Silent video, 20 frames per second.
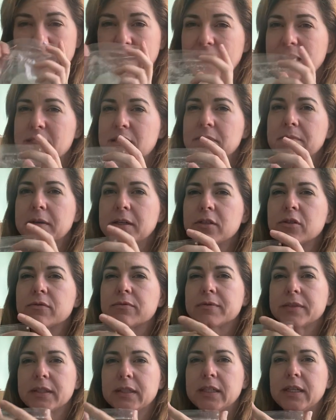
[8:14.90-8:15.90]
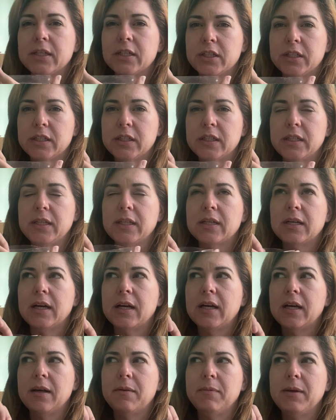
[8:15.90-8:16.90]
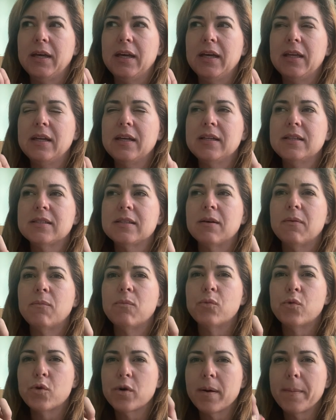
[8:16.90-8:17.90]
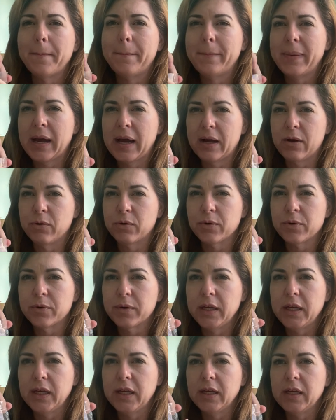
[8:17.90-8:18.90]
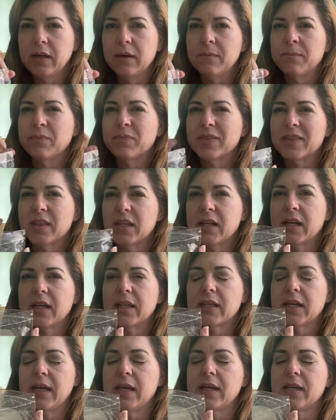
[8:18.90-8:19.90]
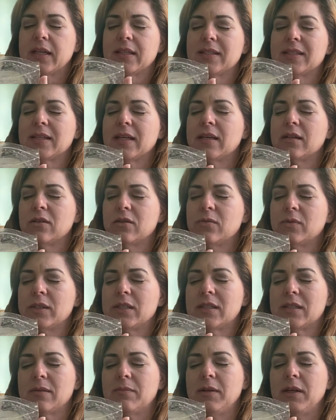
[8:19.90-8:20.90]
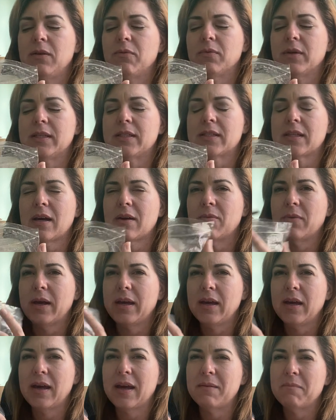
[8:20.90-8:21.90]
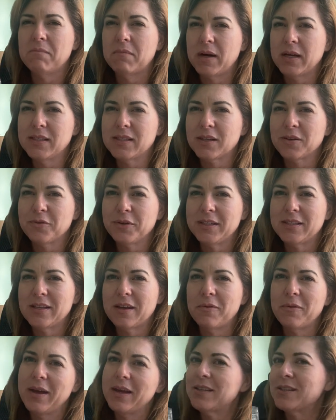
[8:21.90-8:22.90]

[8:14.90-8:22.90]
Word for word: It smells really good. Um, it is more powdery than I like. Sandalwood to me reads that way and musk reads that way.